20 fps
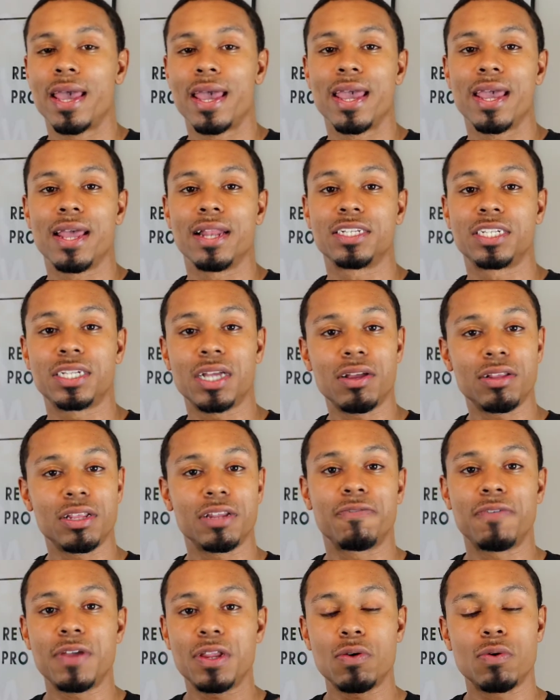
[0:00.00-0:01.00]
and share
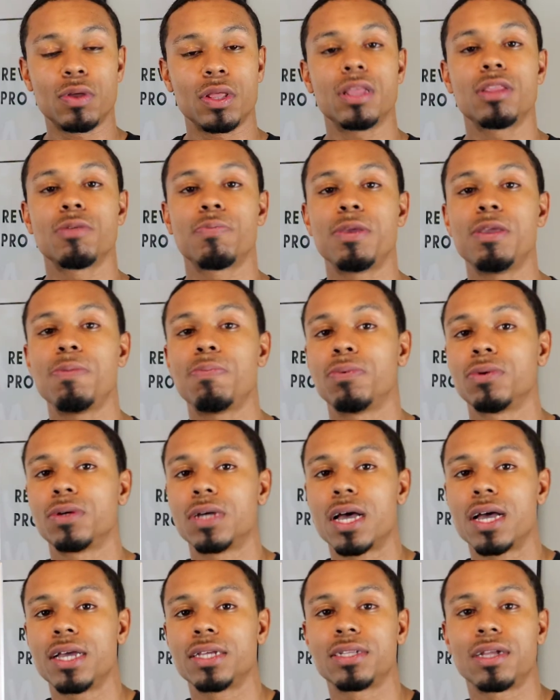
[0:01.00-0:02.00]
this video with other people,
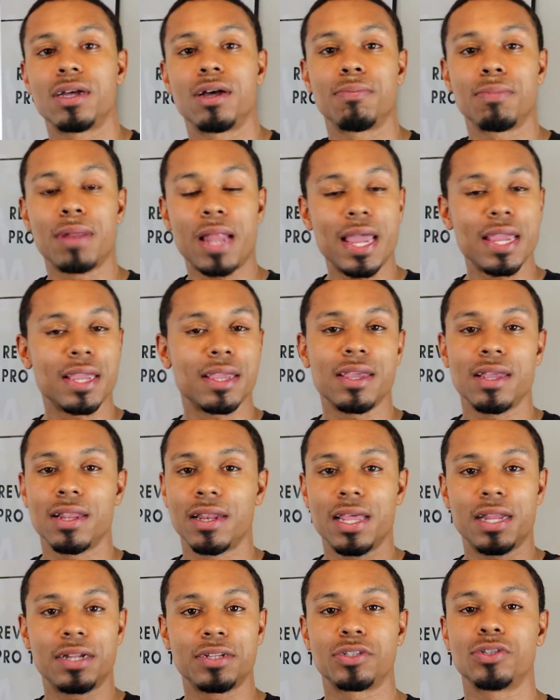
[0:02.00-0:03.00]
guys. Like it,
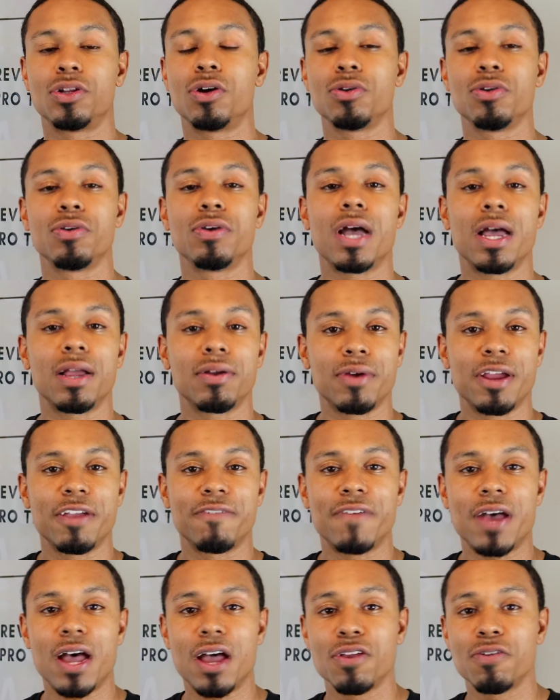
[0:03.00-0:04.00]
let us know you got
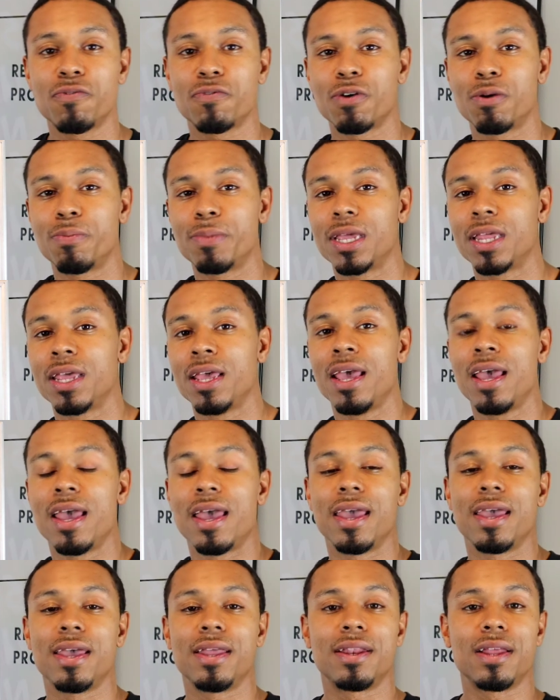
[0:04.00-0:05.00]
great value from it.
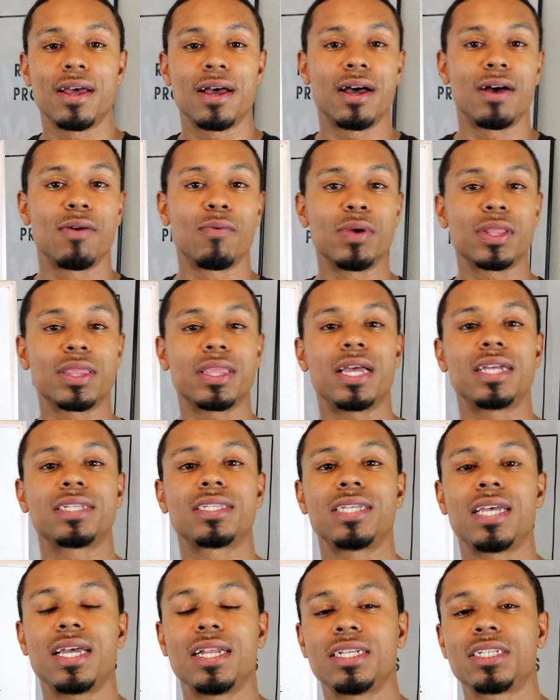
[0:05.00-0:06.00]
And with that
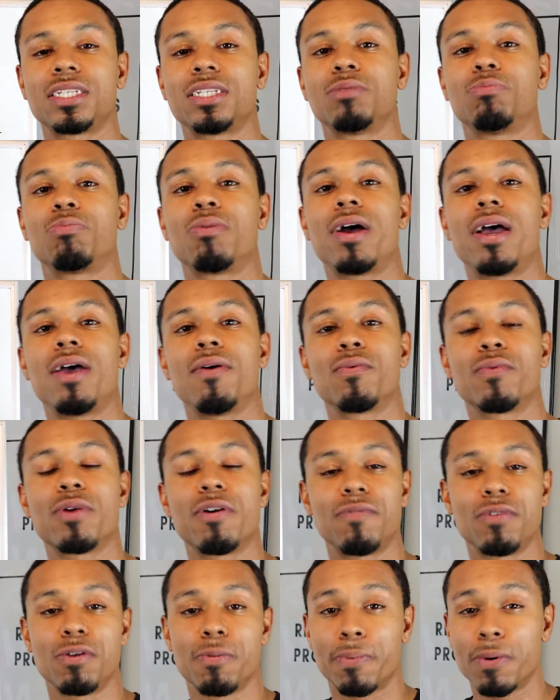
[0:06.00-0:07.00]
said, this is Brian with
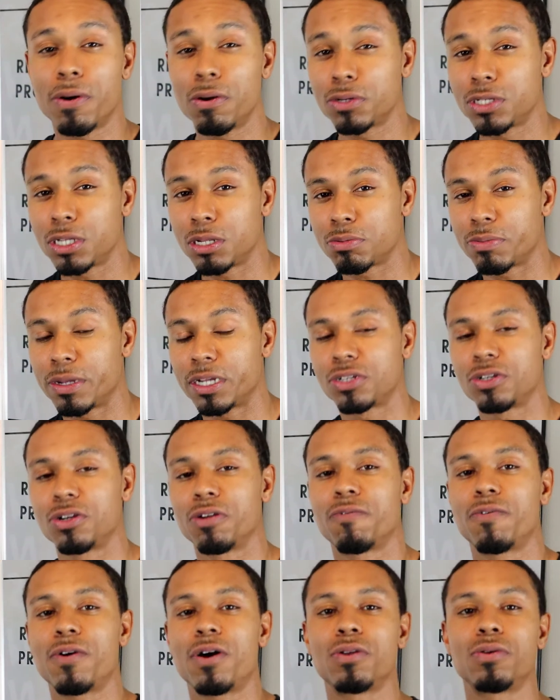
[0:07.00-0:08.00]
Revenue Pro Tips. Make sure
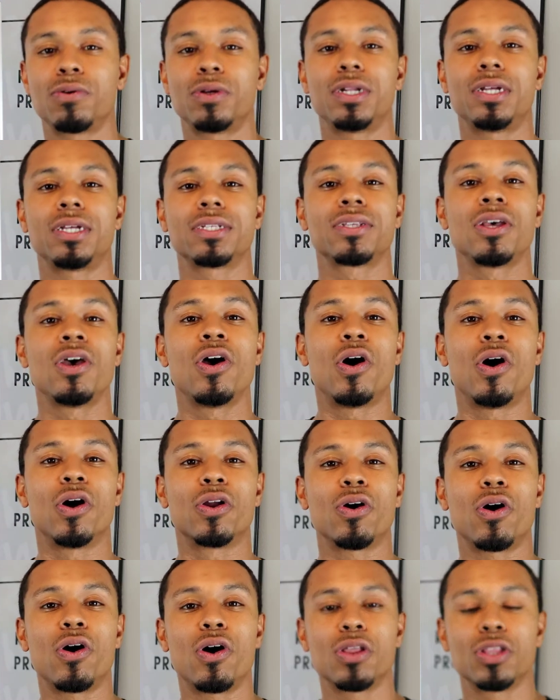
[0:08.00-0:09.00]
you're following us on
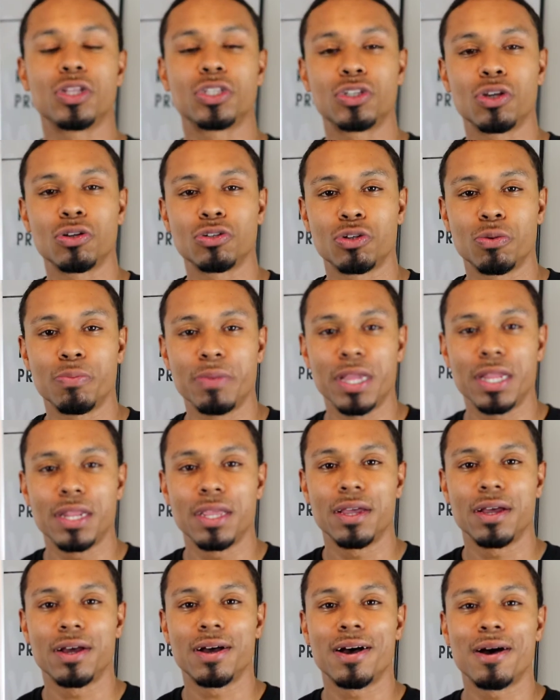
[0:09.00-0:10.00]
all the social
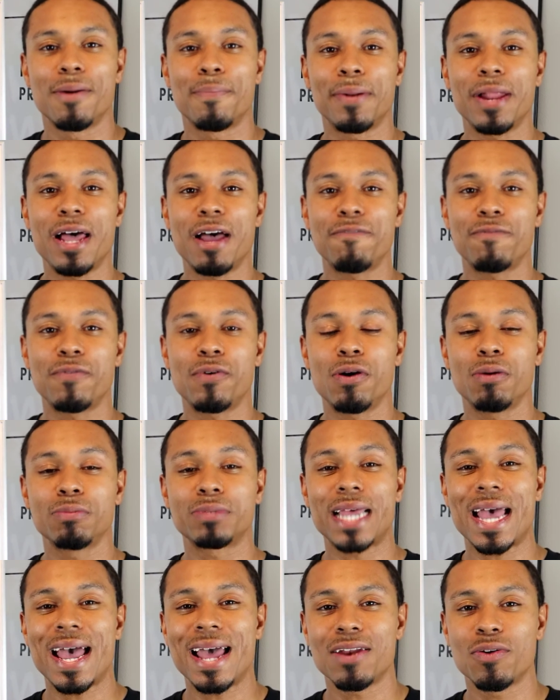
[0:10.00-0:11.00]
media platforms
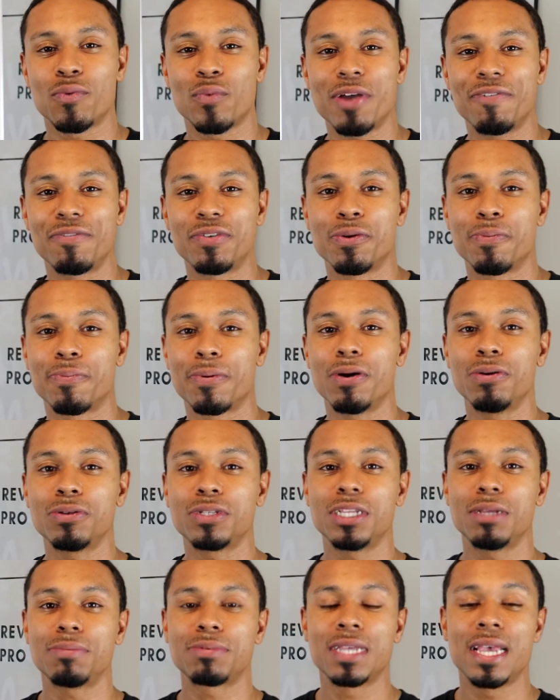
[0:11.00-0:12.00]
at Revenue Pro
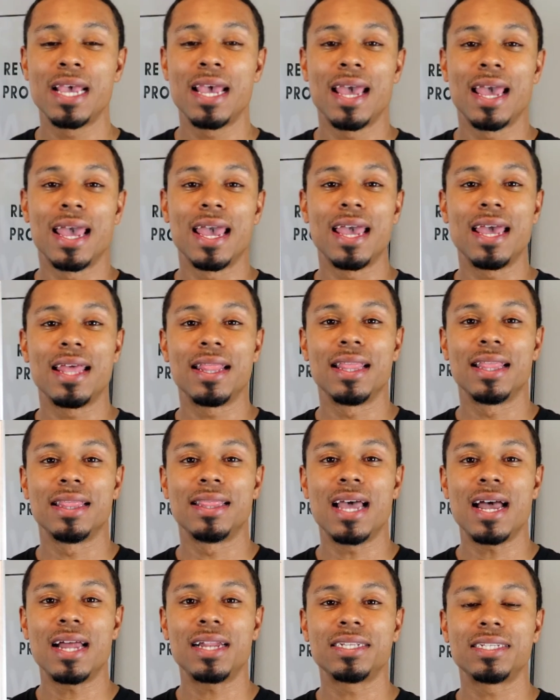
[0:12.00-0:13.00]
Tips. And
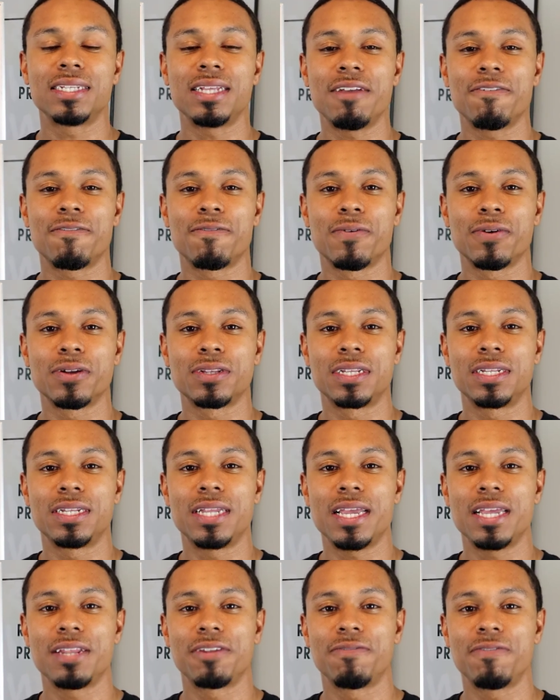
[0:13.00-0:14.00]
that is it for today's